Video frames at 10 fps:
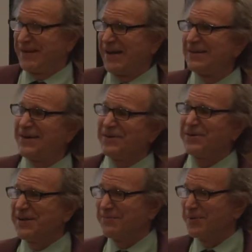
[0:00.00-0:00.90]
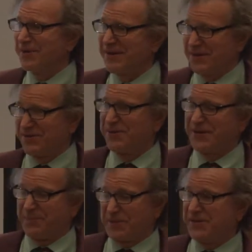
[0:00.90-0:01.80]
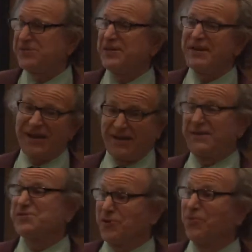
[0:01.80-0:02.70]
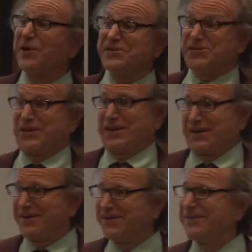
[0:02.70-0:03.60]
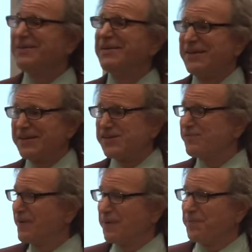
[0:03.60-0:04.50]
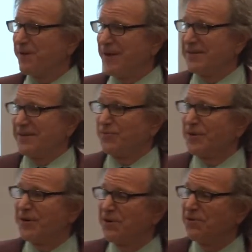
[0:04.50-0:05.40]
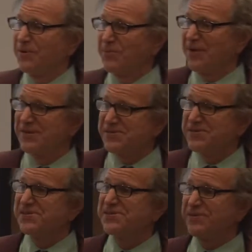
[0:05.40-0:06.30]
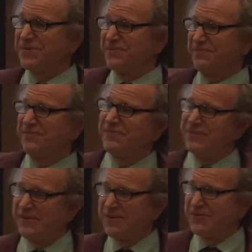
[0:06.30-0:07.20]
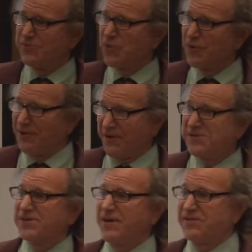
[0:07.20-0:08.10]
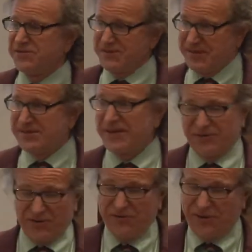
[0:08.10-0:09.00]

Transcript: and that other companies say, yeah, let's go rent seeking. This is very productive. We're going to go liberalize the system and do more ourselves. As I said,